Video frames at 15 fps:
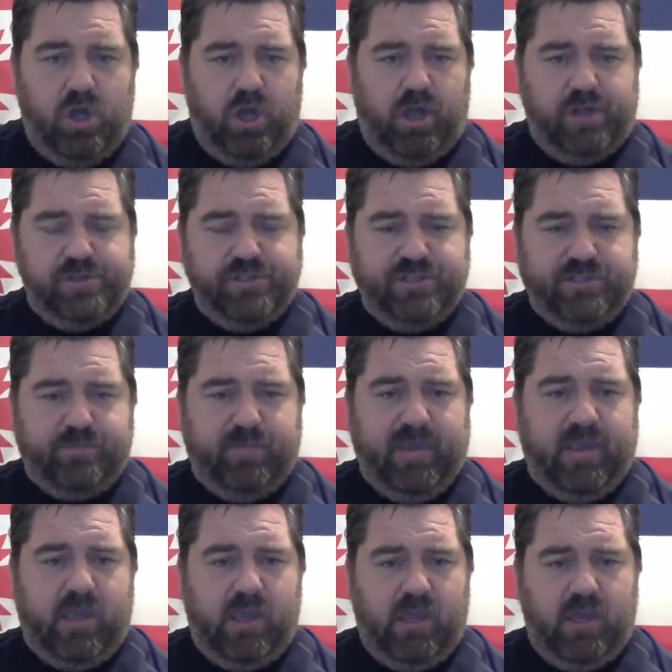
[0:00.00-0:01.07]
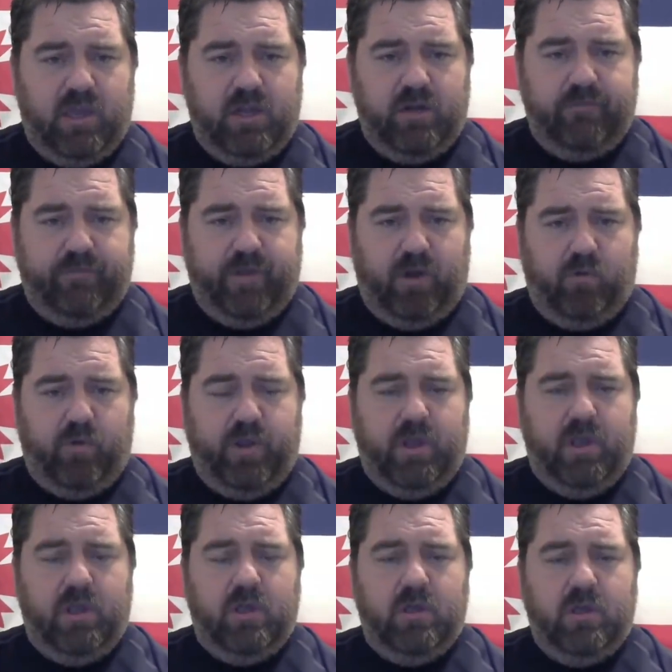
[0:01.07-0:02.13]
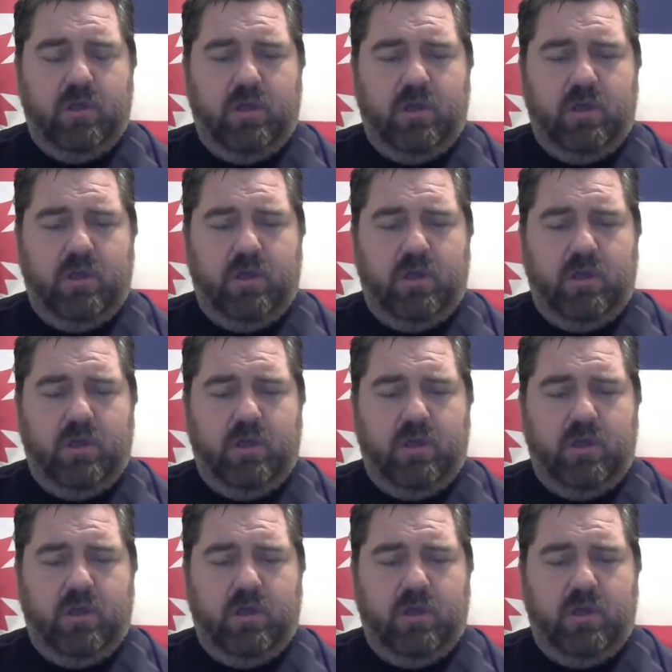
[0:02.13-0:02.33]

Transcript: and speaking in a very